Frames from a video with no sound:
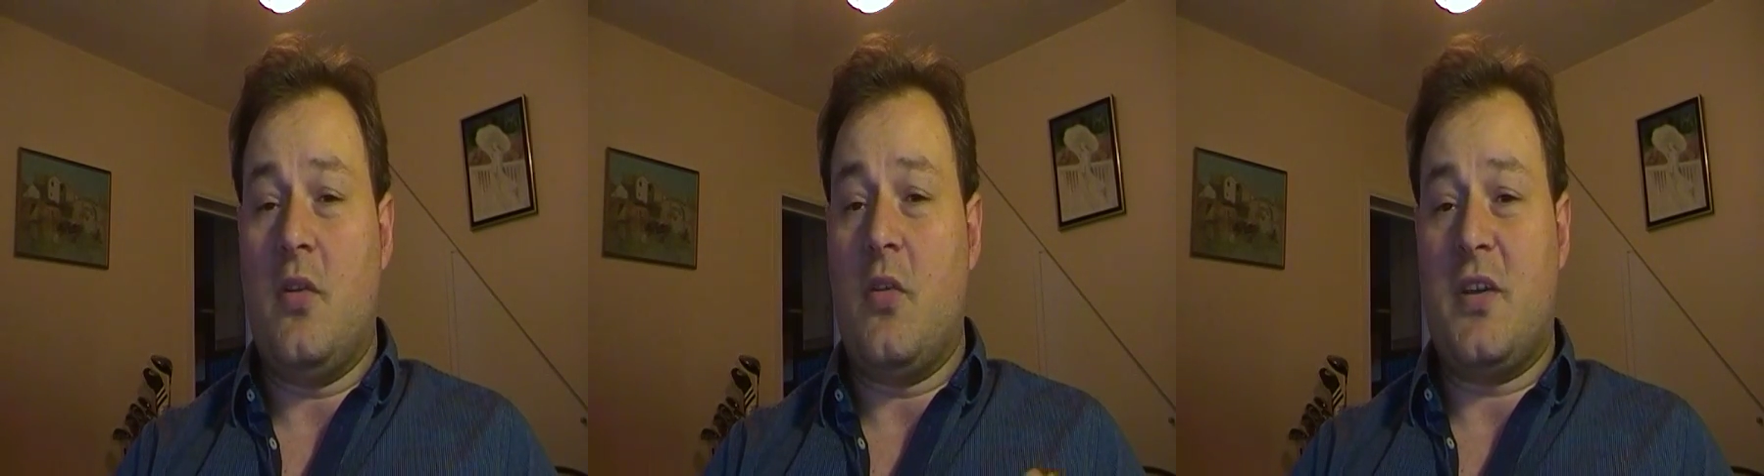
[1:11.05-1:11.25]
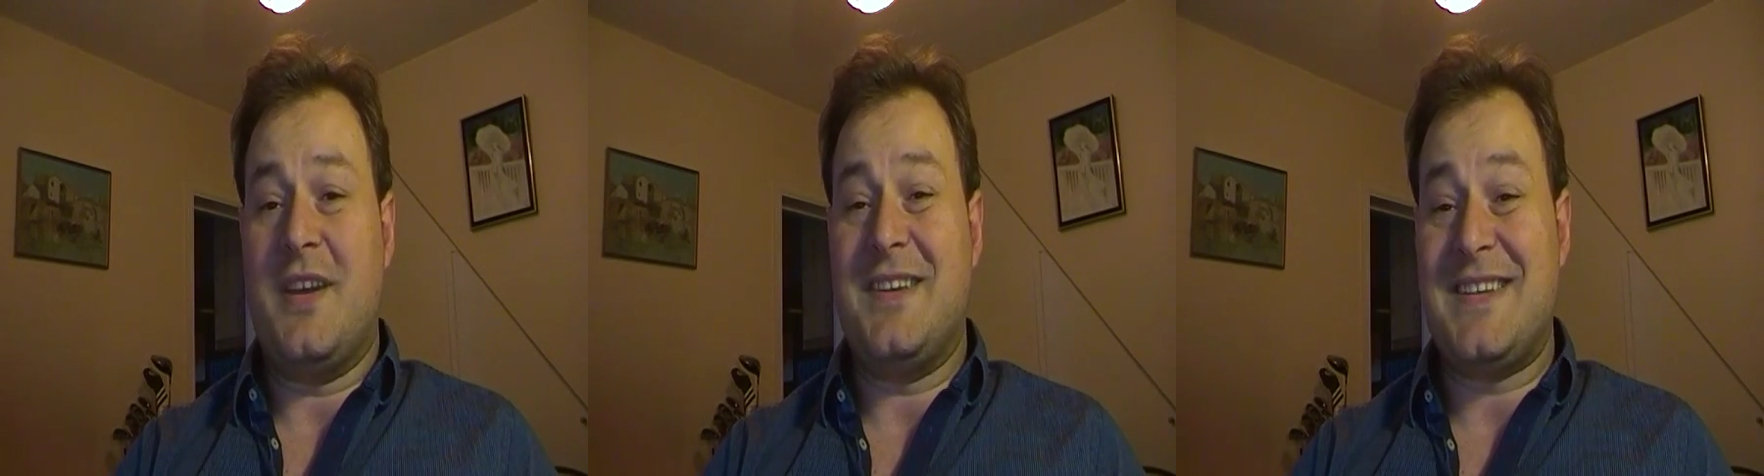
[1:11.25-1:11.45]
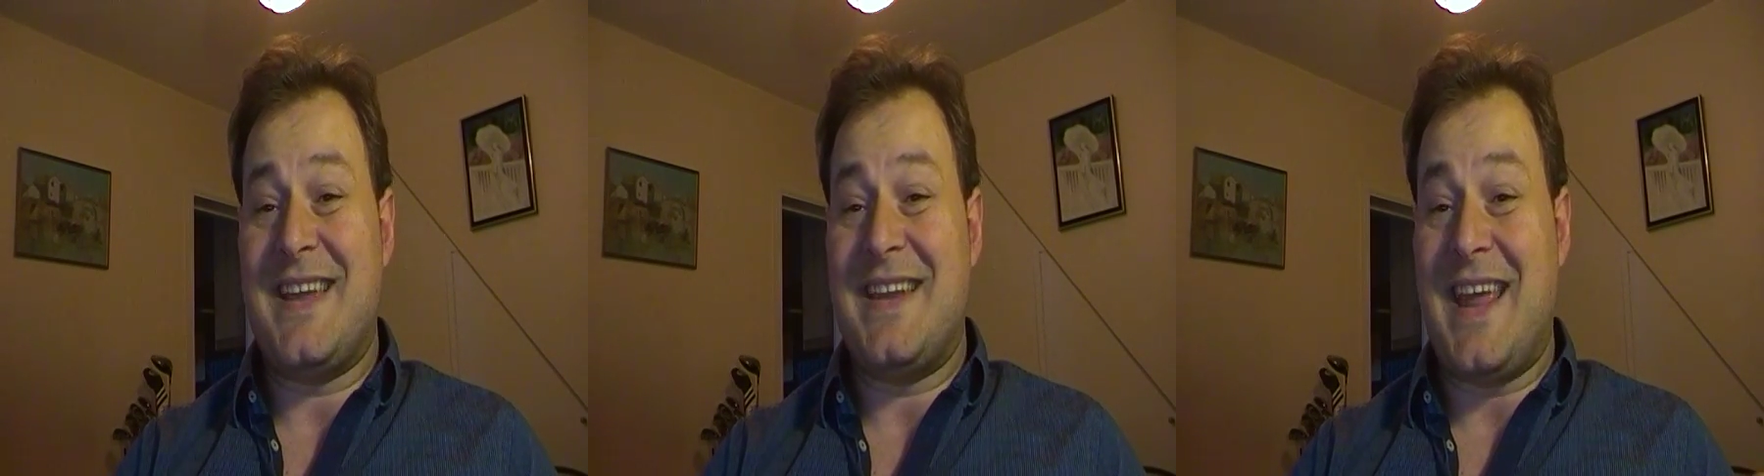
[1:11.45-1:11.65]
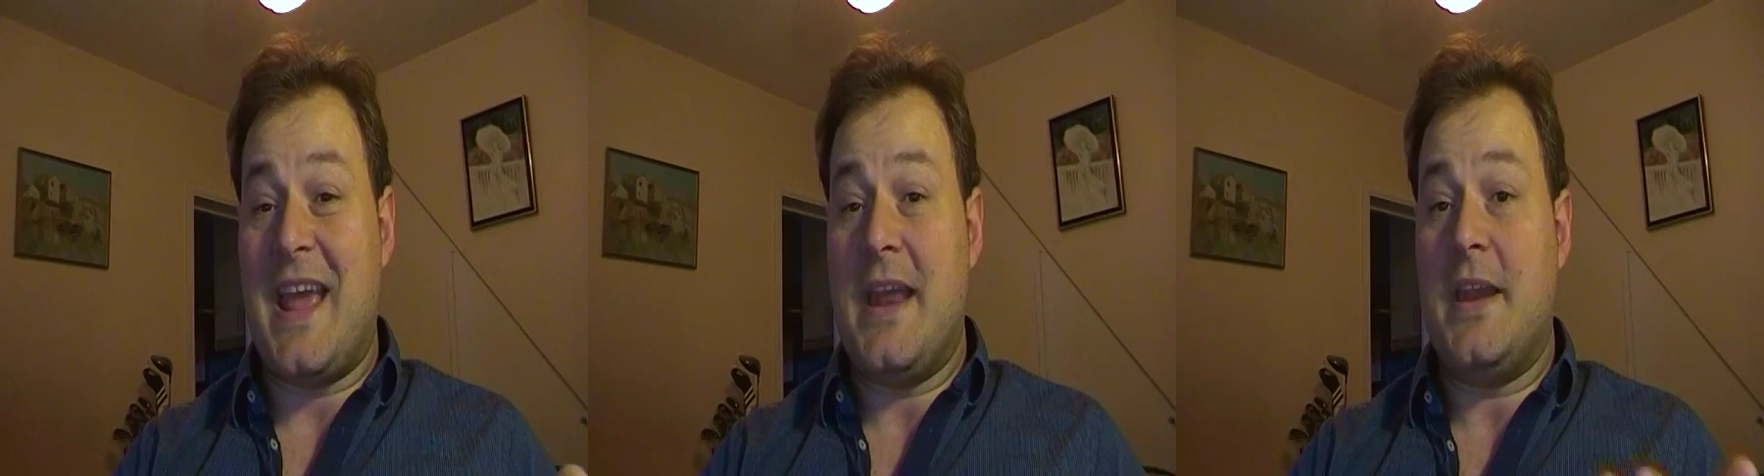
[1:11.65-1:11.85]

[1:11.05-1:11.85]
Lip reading: not content